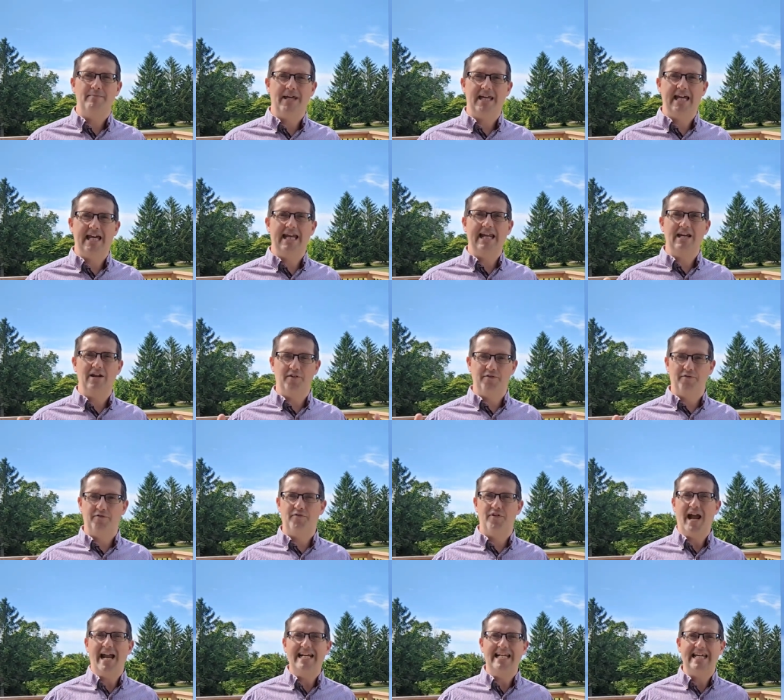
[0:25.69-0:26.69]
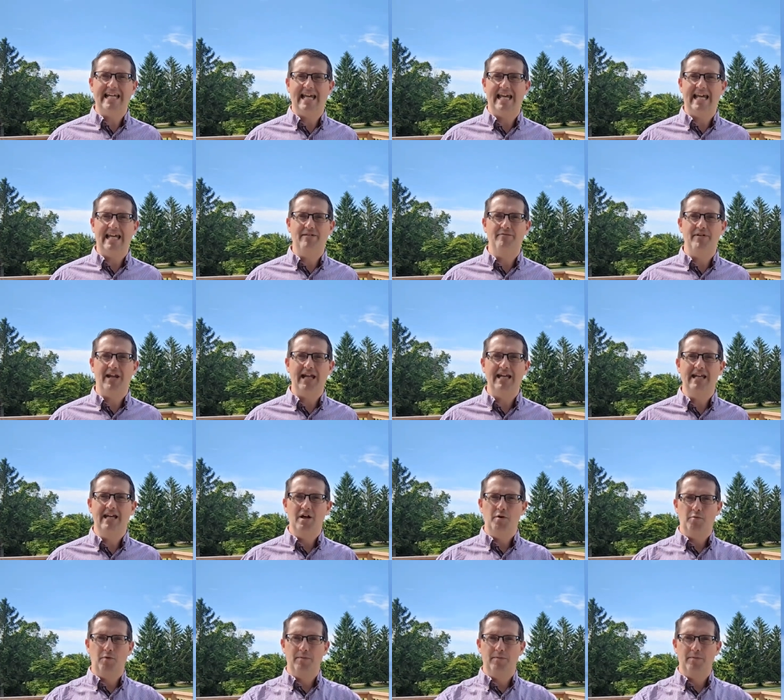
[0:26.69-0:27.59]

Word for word: beginning on Friday evening.